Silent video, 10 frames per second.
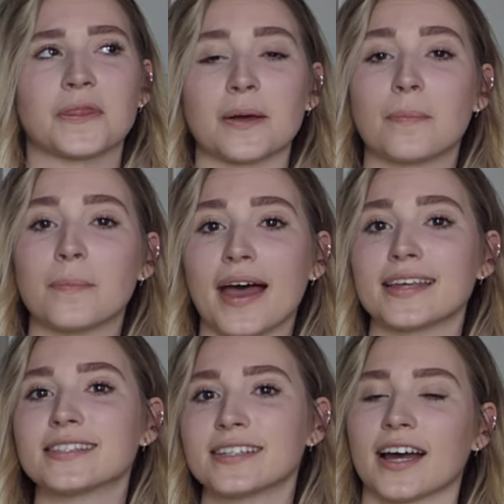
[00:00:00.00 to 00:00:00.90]
the
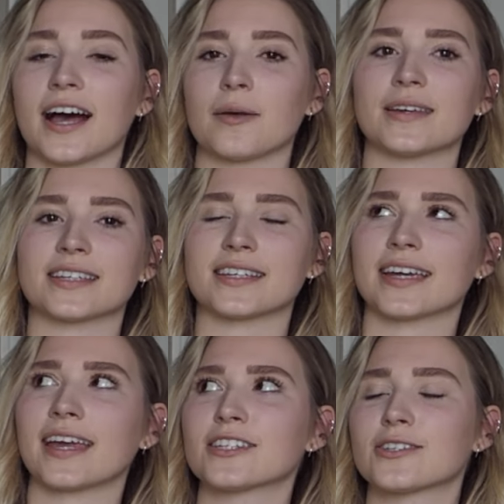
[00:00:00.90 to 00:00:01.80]
best time because
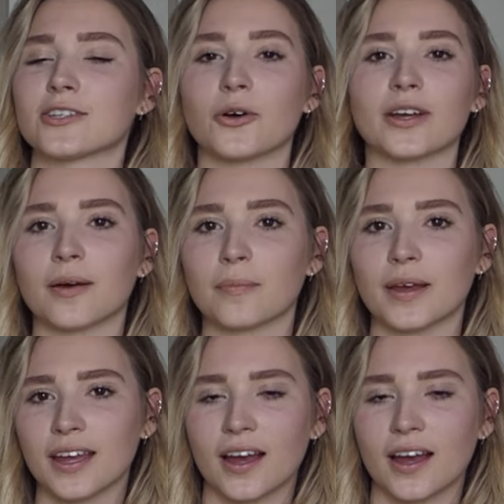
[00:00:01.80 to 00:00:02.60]
I can't soak up